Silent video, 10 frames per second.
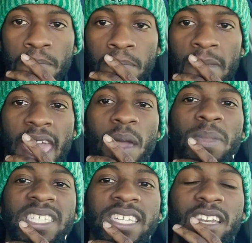Had me
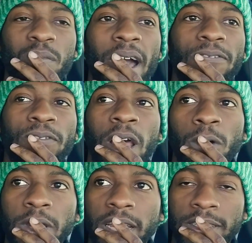sitting on my
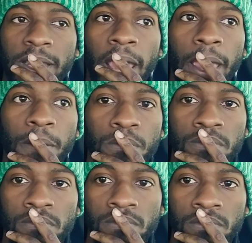floor yesterday.
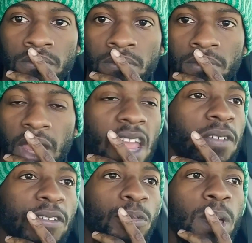Even
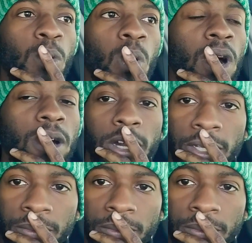if we won.